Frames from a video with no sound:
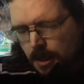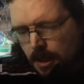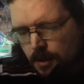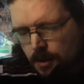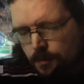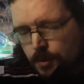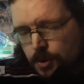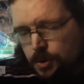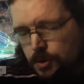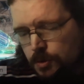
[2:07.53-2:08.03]

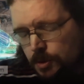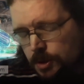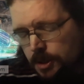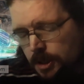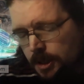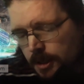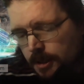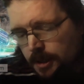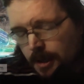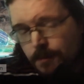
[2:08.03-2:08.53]
The first one,
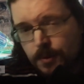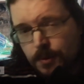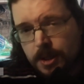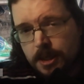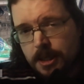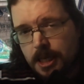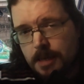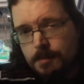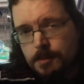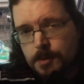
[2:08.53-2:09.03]
and they have funny
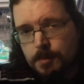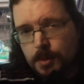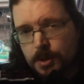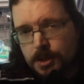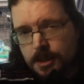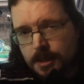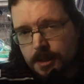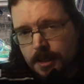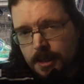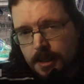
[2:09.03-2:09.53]
names,
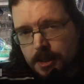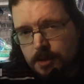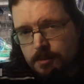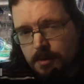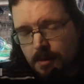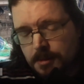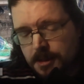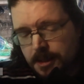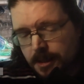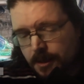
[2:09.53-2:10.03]
but I'll
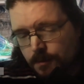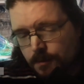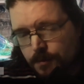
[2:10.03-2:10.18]
explain what they are.